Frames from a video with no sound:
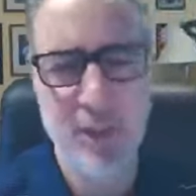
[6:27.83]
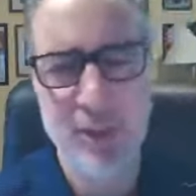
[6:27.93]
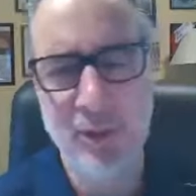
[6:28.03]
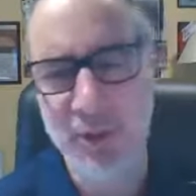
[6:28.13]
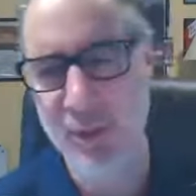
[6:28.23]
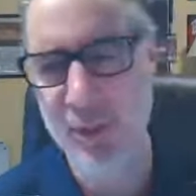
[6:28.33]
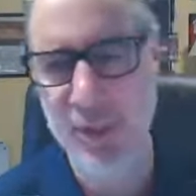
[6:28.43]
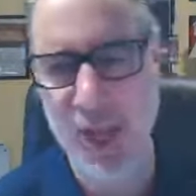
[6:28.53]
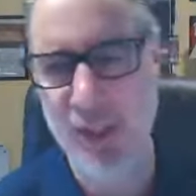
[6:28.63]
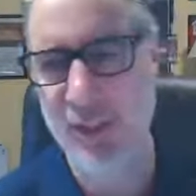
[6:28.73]
But it's also
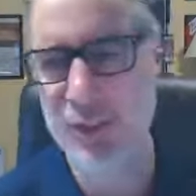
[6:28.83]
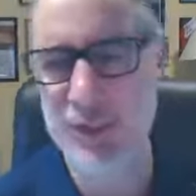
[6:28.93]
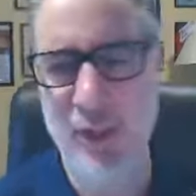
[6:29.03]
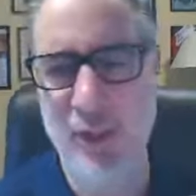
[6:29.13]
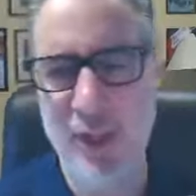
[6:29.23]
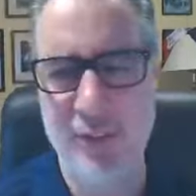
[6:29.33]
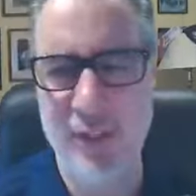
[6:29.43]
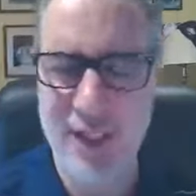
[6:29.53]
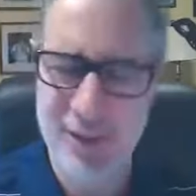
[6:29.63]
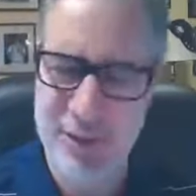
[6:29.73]
knowledge. You know, you have to
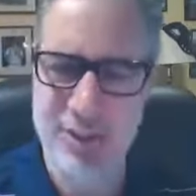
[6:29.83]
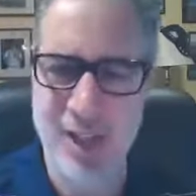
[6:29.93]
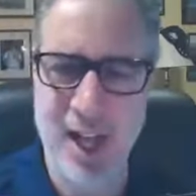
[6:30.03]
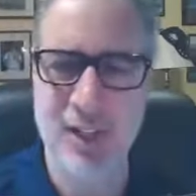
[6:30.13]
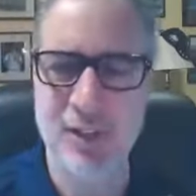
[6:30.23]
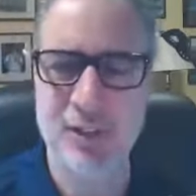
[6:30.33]
have this knowledge.